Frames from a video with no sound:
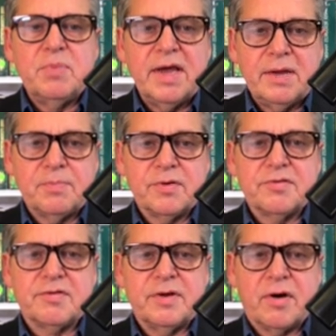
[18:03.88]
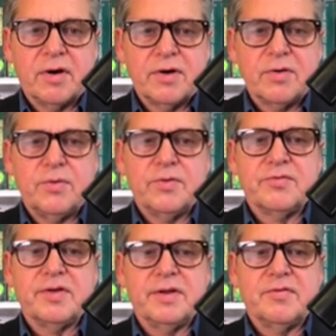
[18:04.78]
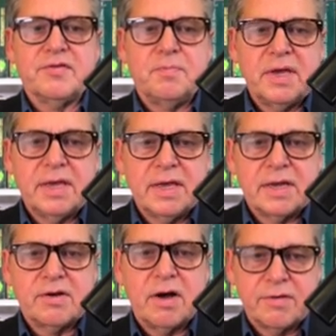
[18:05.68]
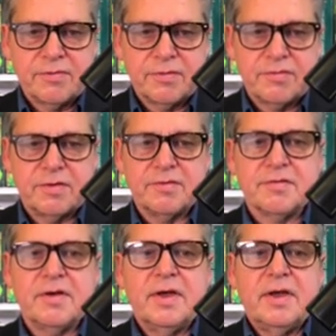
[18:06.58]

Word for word: papers and articles and speaking at conferences